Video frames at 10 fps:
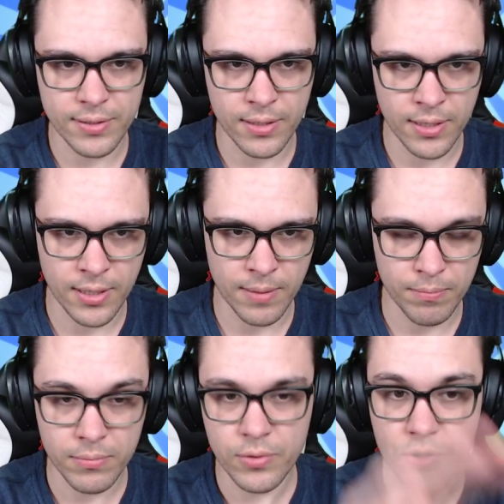
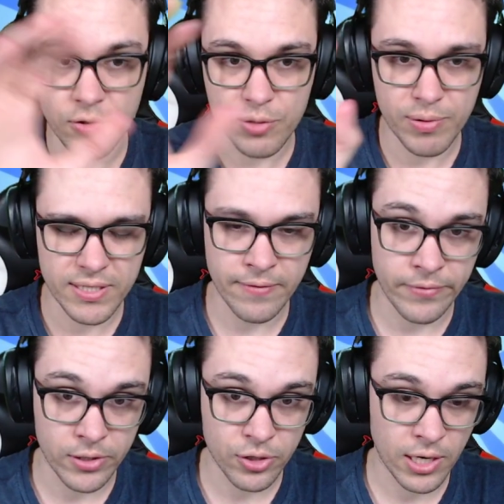Mewtwo
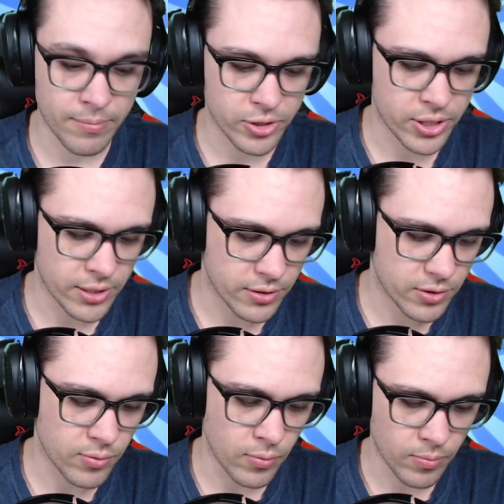specific trainer machine
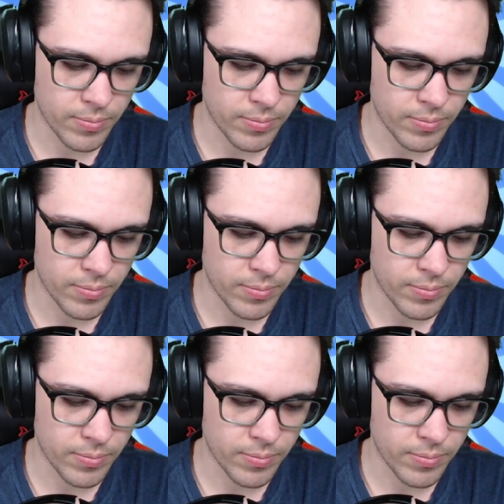to